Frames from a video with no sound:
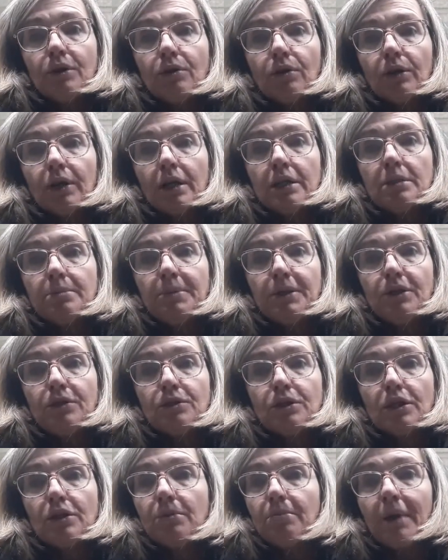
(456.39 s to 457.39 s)

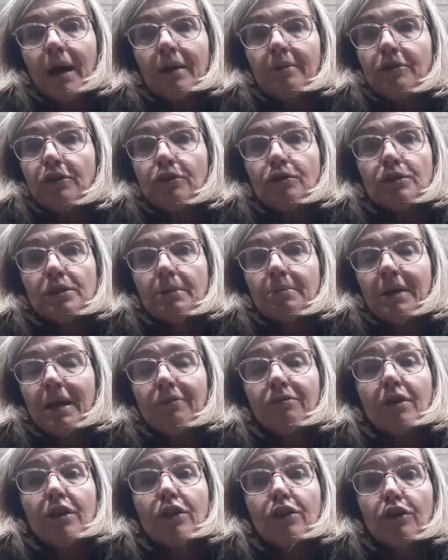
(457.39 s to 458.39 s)
might use them in
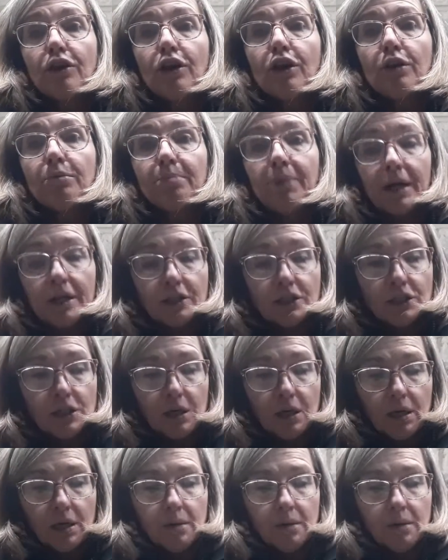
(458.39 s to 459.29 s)
every 3rd bunch.